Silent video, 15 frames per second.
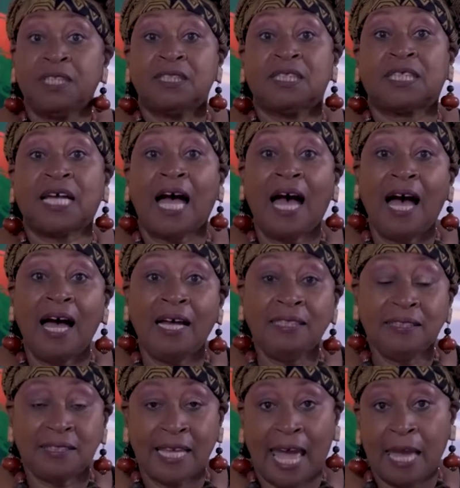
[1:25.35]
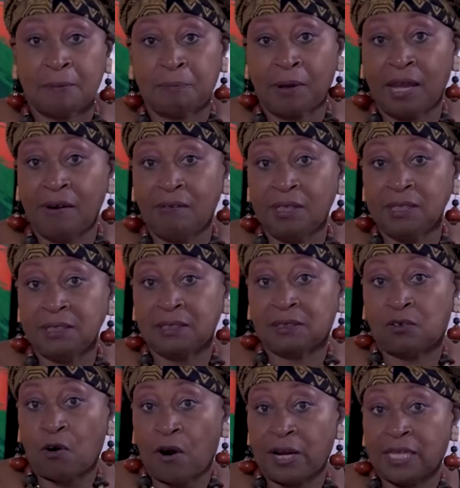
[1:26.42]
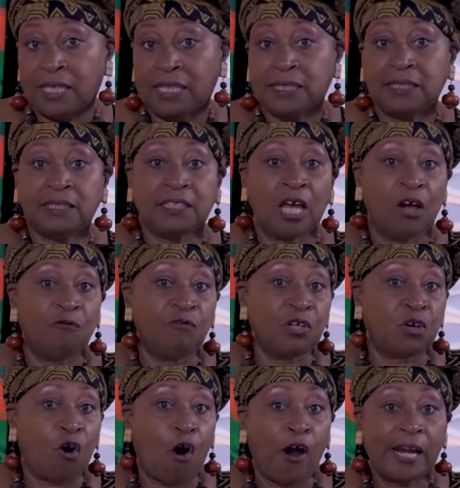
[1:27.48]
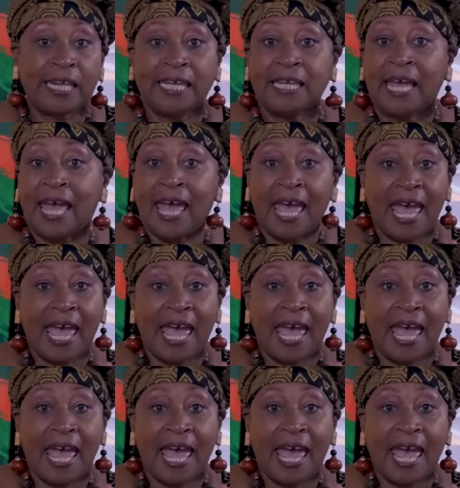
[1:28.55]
to contact parents, guardians regarding